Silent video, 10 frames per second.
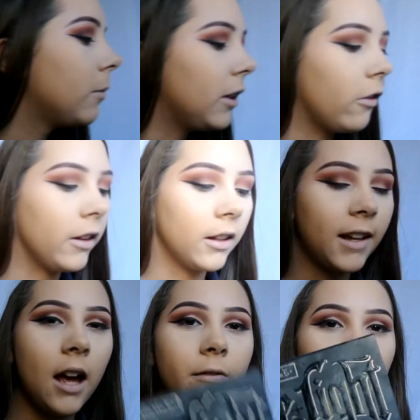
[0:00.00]
be using the
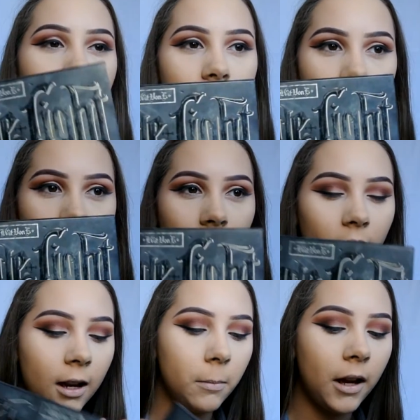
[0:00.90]
Kat Von D Shade and
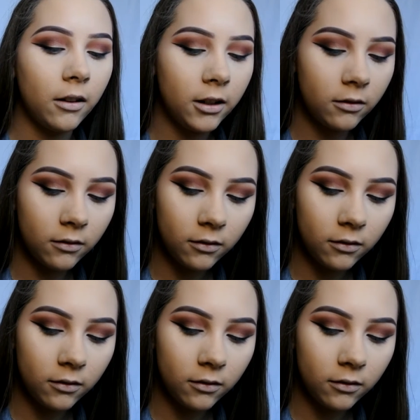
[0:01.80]
Light palette.